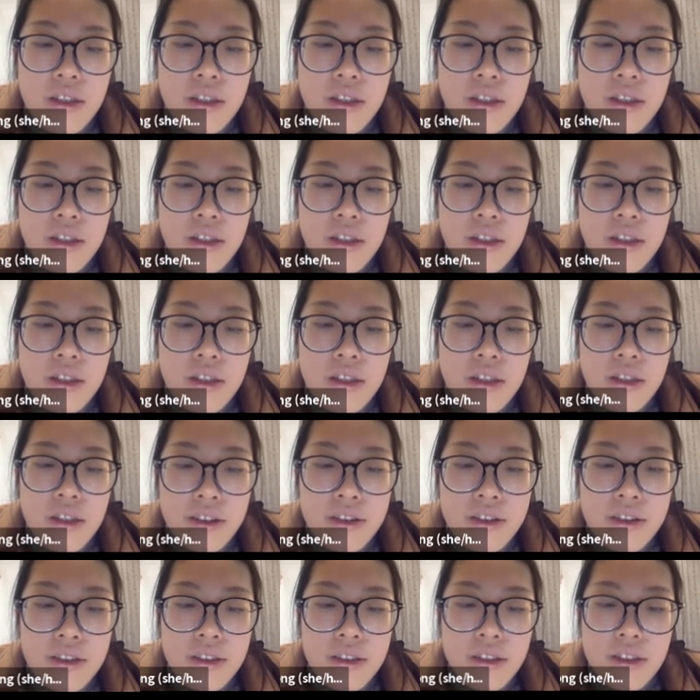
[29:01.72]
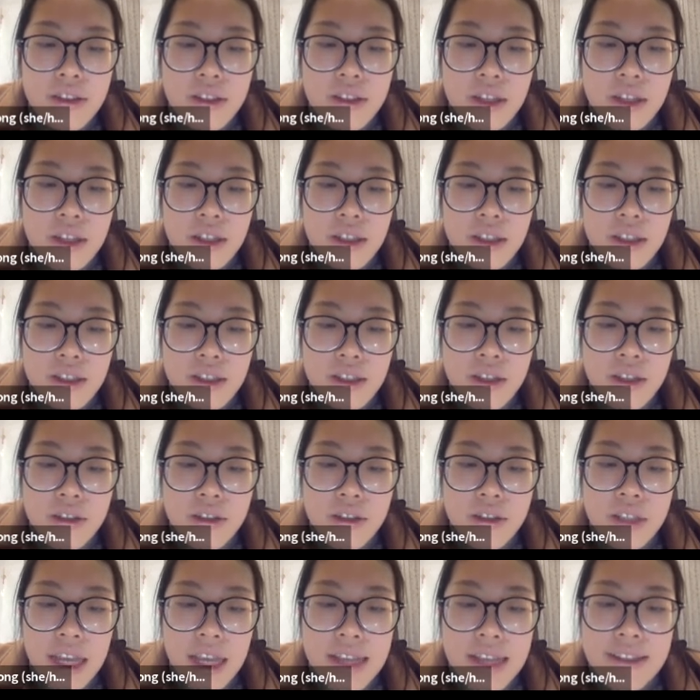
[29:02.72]
will print out this,
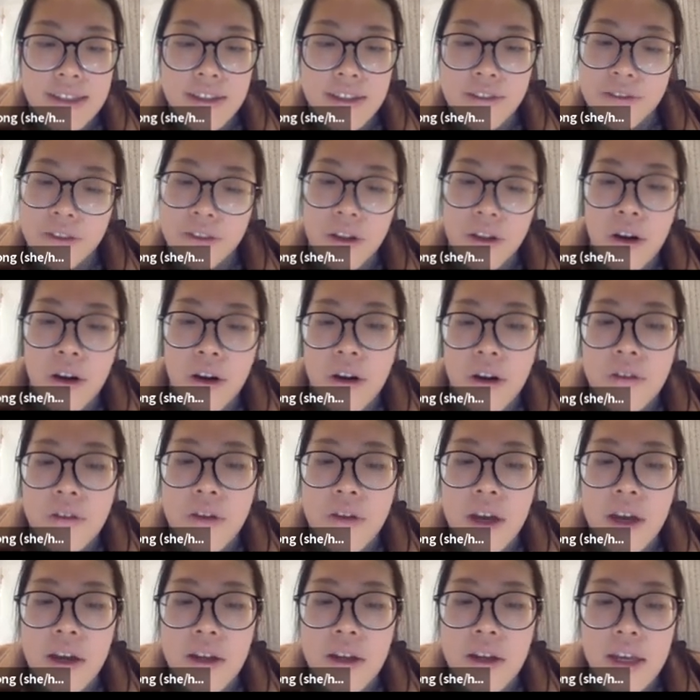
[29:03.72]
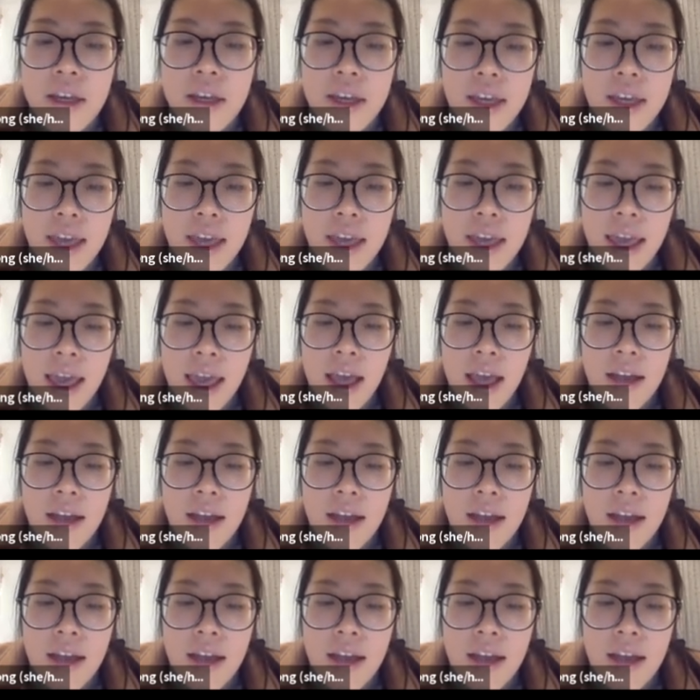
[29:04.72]
so take the flow of it,
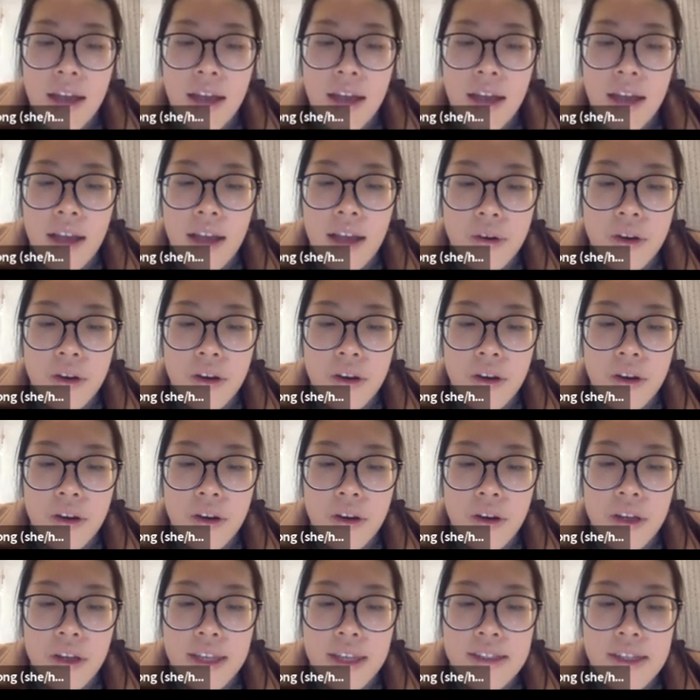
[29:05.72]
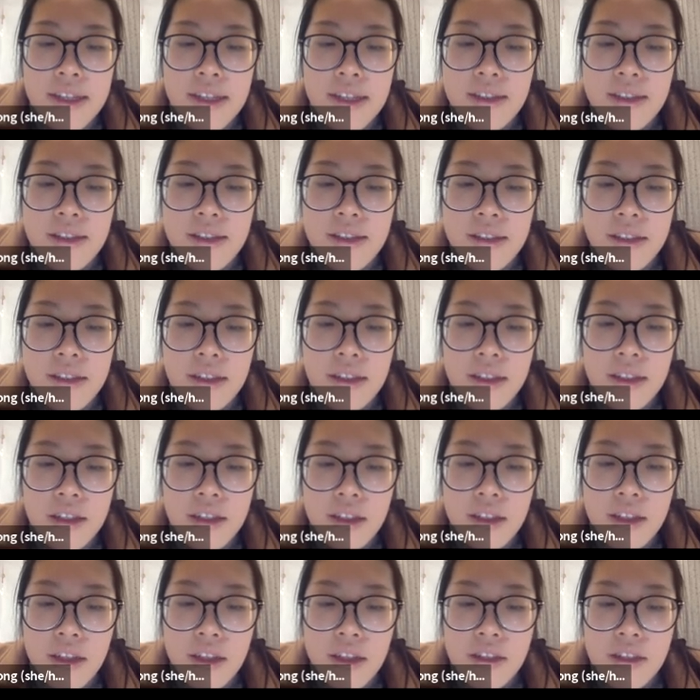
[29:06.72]
and this you will get this.
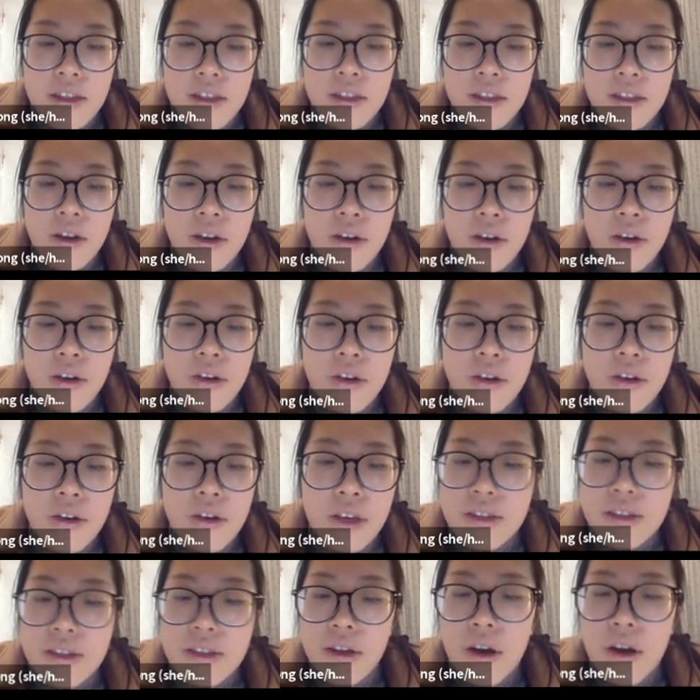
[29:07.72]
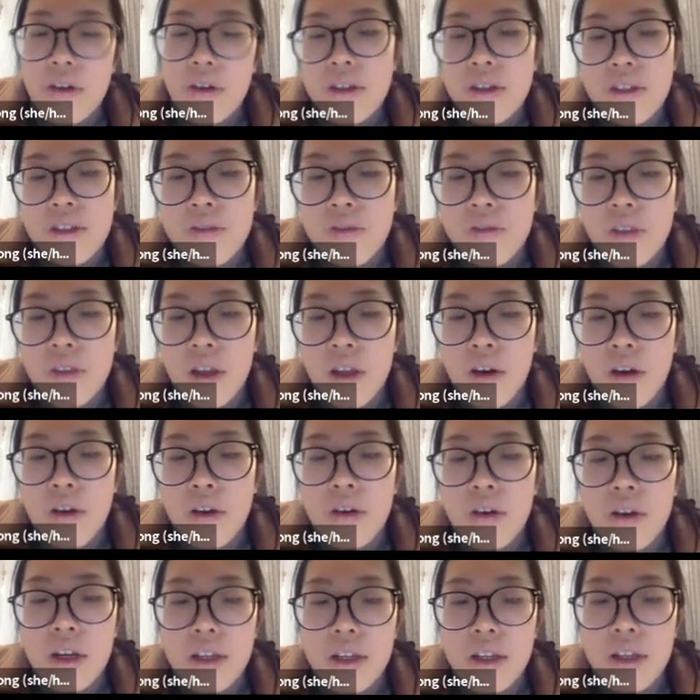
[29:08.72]
So it's always
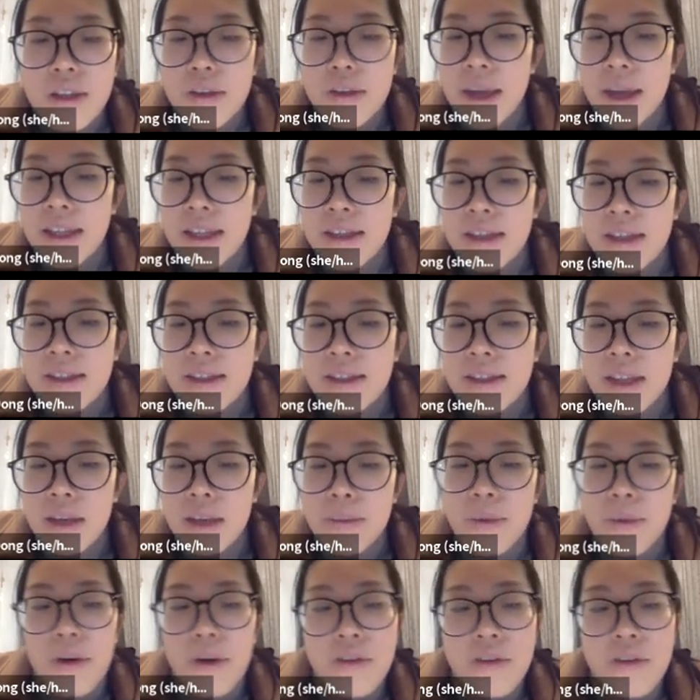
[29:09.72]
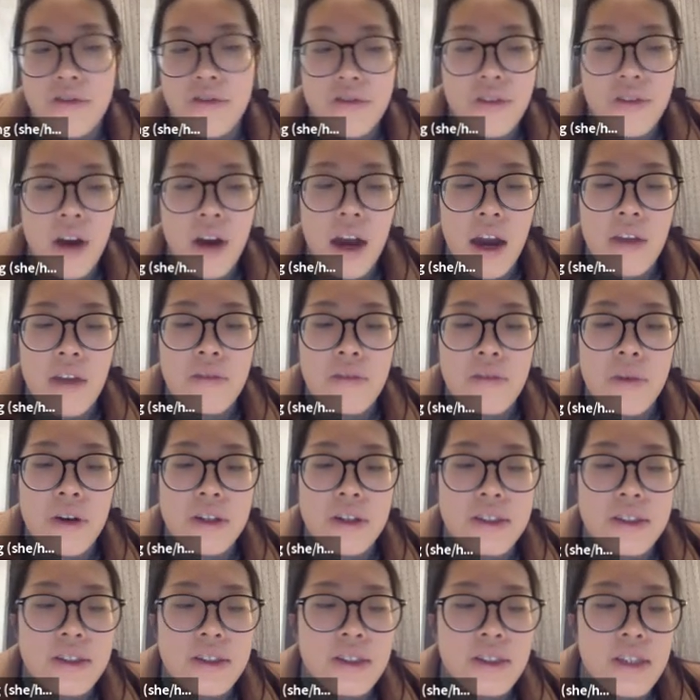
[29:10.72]
flow, no matter it's like 0.5,
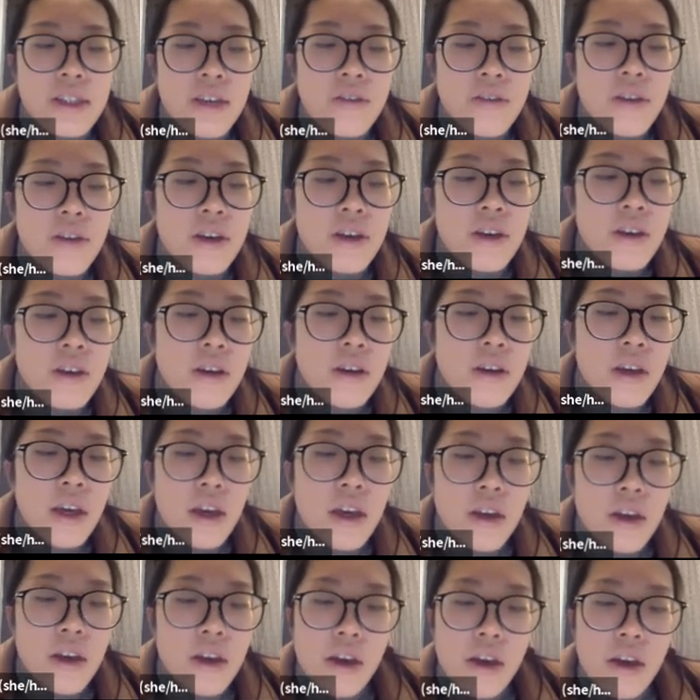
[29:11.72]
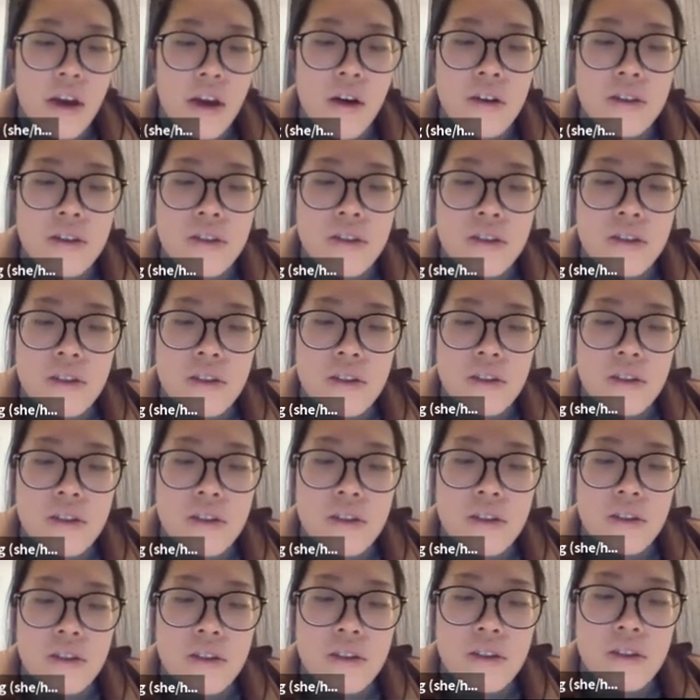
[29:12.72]
0.7. You can also
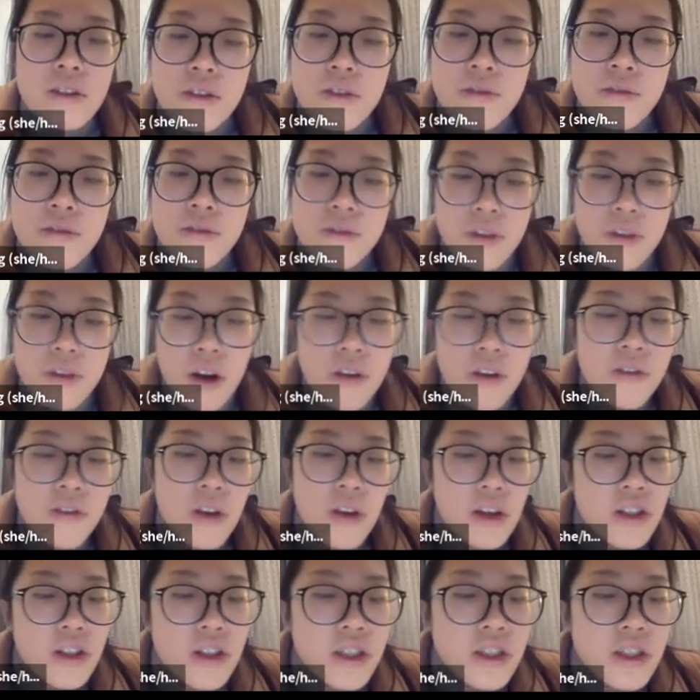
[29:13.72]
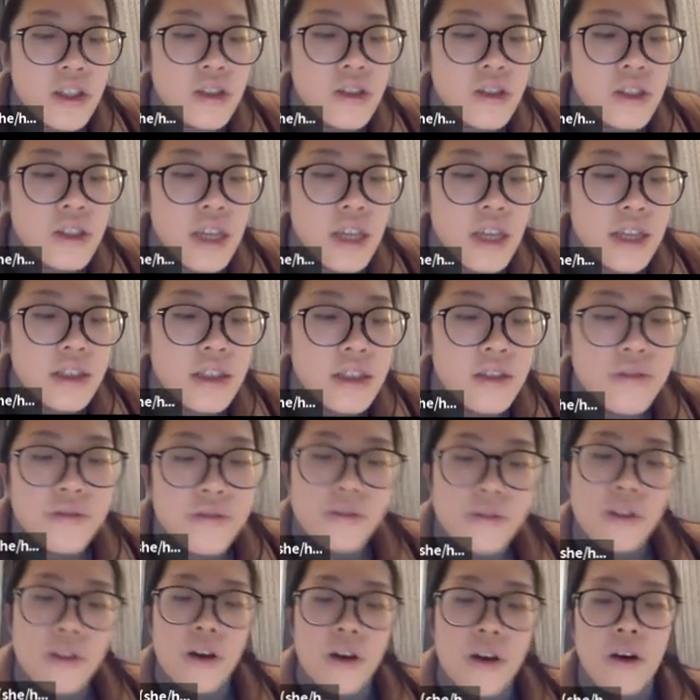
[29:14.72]
just use flow function to take the
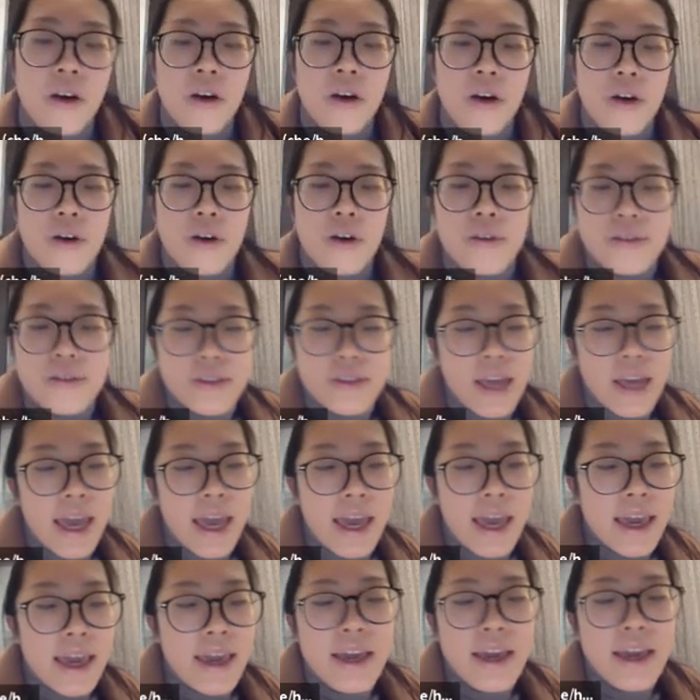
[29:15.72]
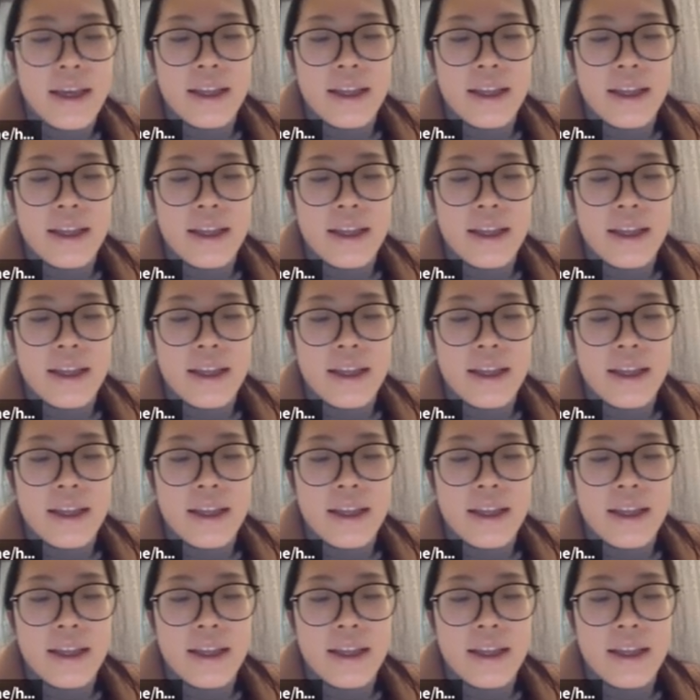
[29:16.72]
flow of a